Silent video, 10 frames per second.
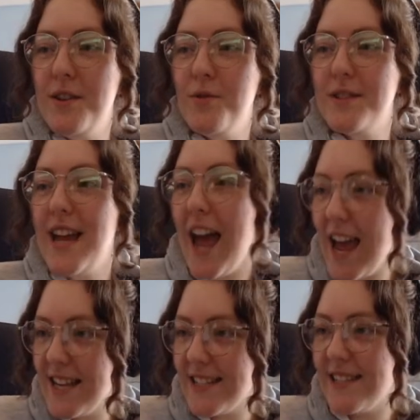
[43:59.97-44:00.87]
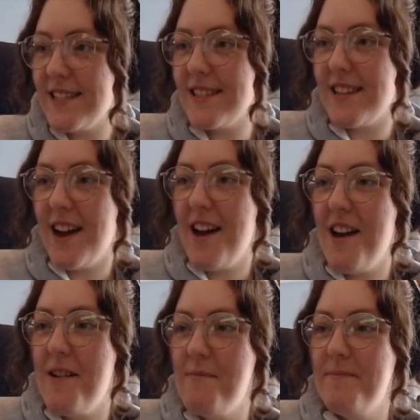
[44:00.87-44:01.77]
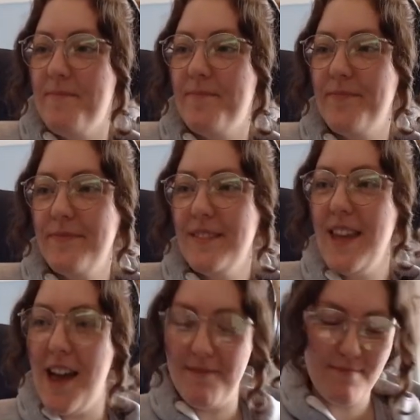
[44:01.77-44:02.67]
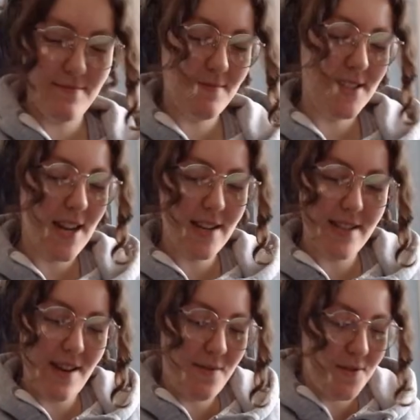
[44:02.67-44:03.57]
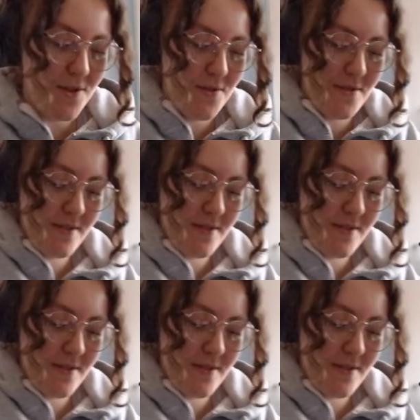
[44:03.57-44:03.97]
your test. Yeah, stay safe too.